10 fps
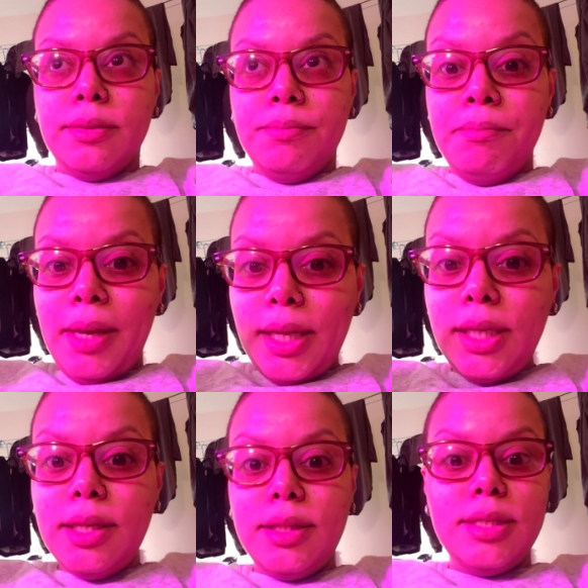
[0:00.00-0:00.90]

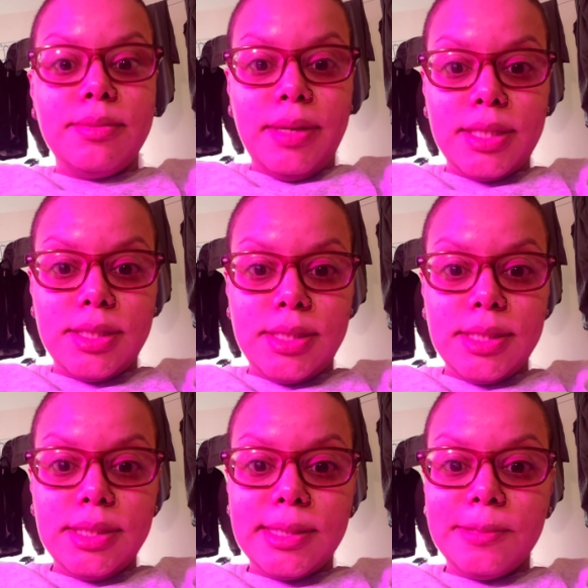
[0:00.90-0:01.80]
Many of these
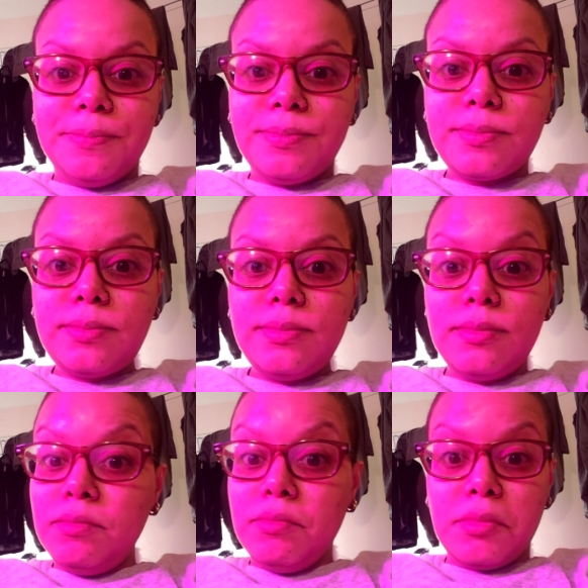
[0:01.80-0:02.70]
messages
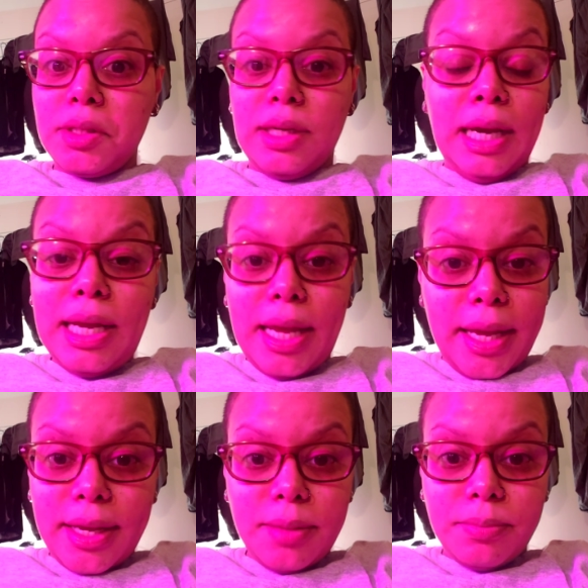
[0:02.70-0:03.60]

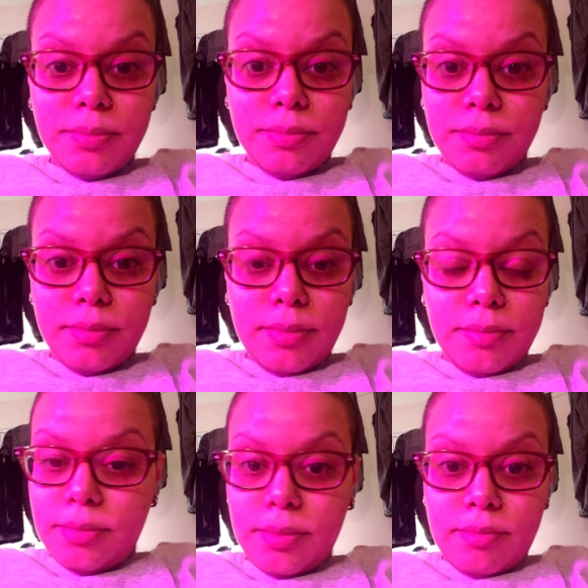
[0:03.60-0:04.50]
I
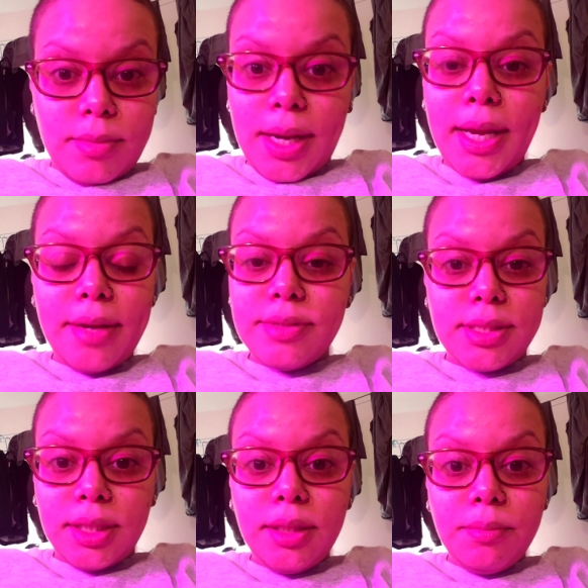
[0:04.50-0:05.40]
had
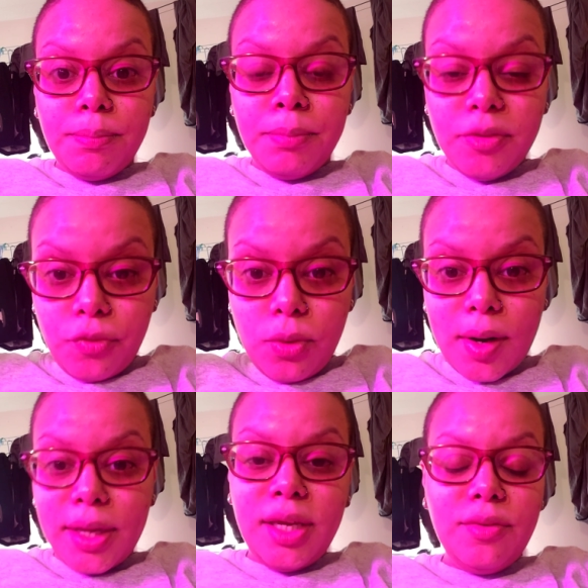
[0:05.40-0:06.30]
seen
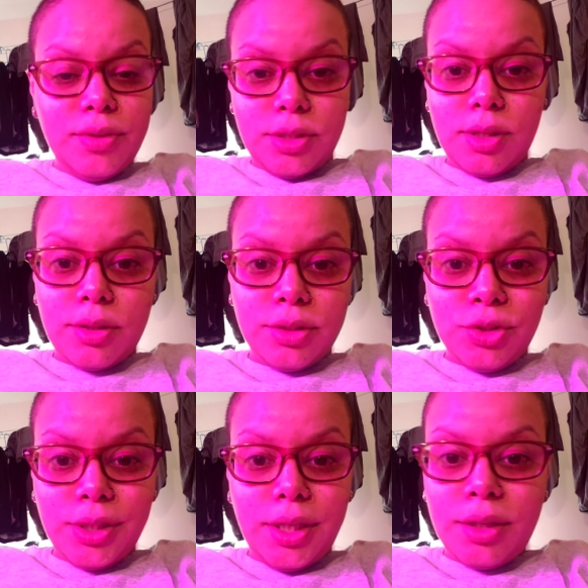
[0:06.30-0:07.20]
before I even started
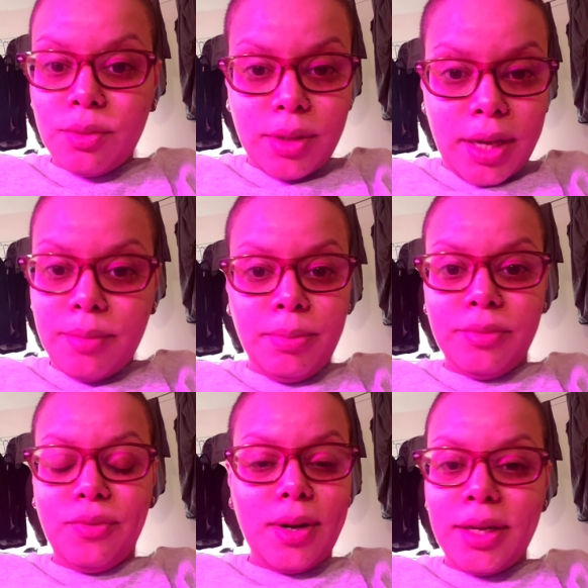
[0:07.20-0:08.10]
drinking, or
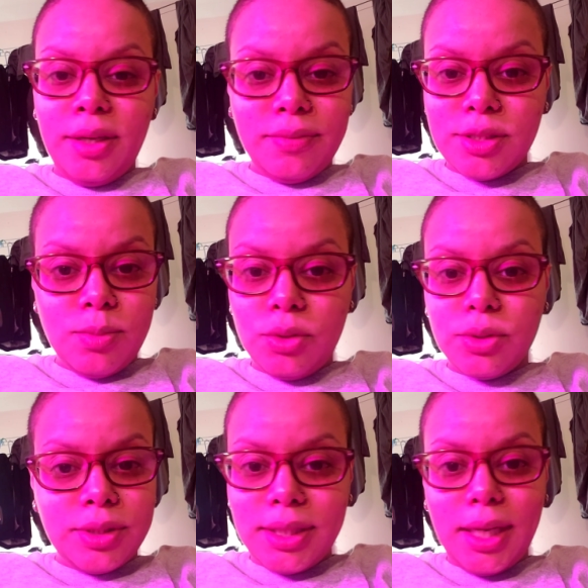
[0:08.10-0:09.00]
before I even
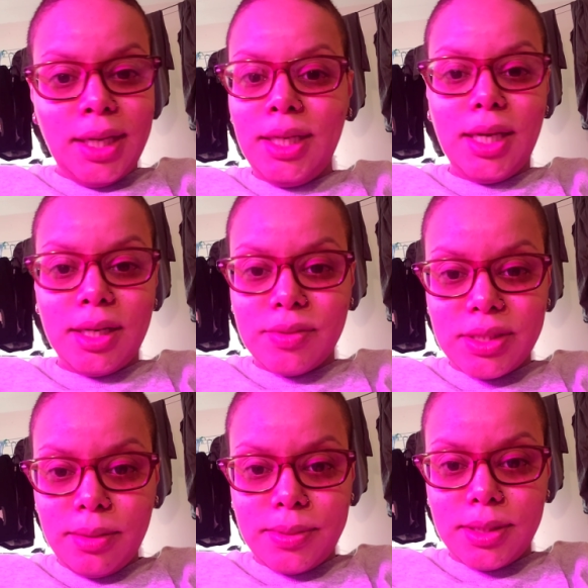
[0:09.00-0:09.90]
smoked or did any kind of
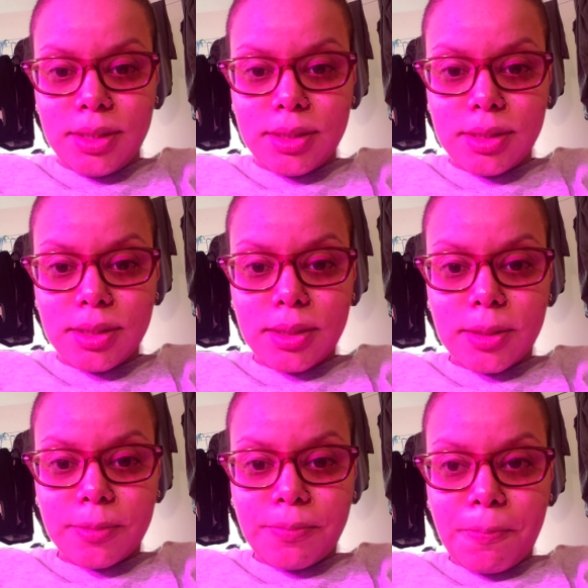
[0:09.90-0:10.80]
substance.
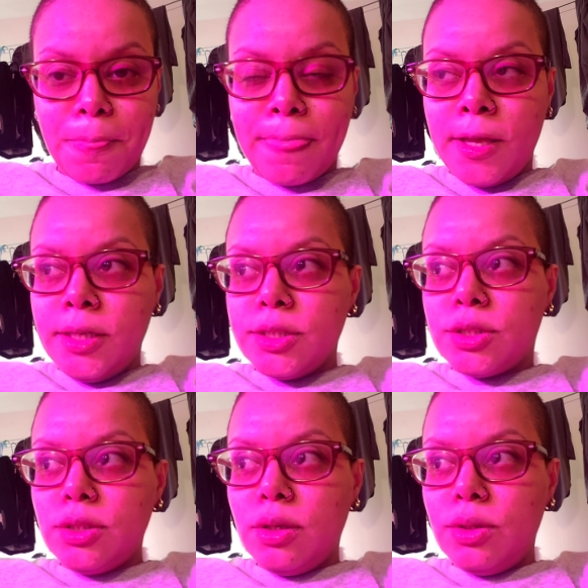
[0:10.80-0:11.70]

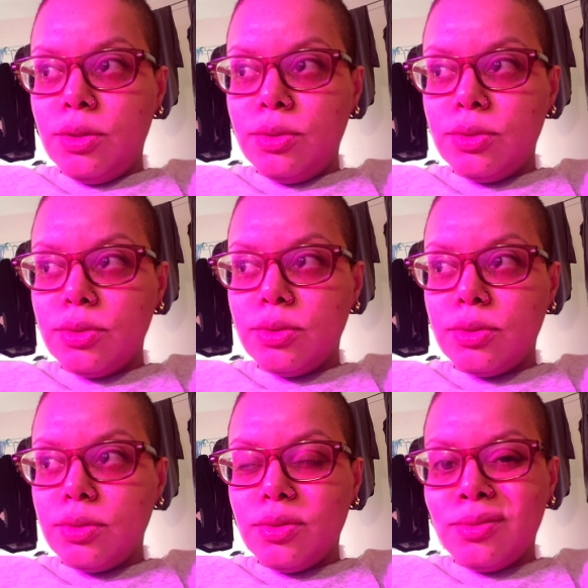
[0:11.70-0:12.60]
So
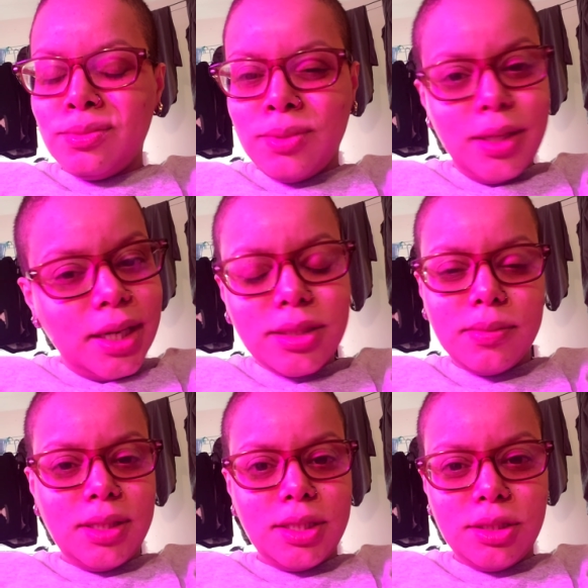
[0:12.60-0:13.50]
what
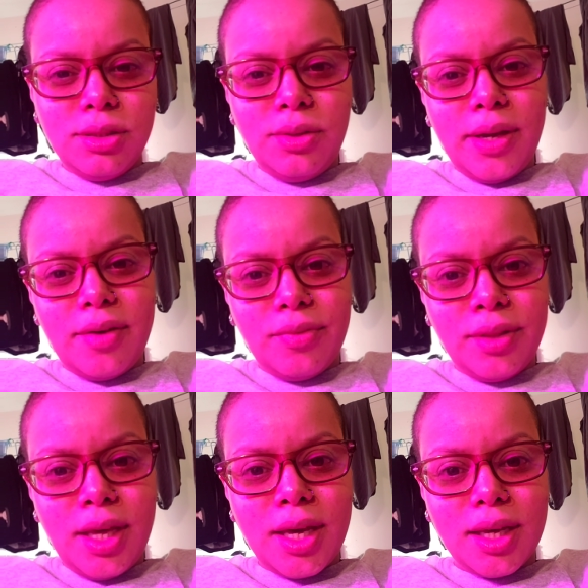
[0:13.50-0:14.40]
explanation do you have for
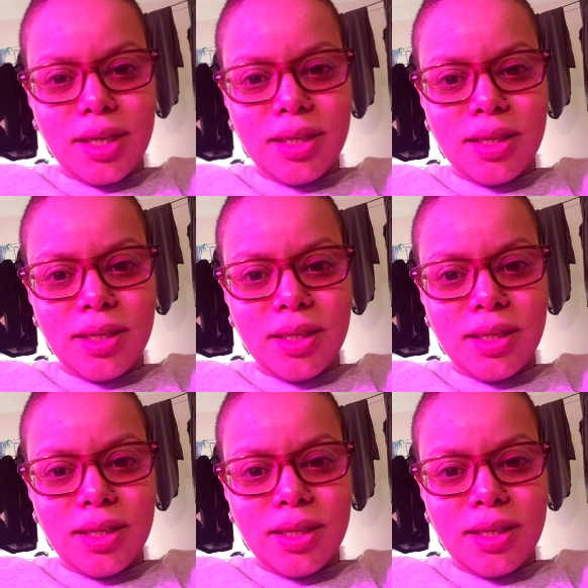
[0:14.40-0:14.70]
that?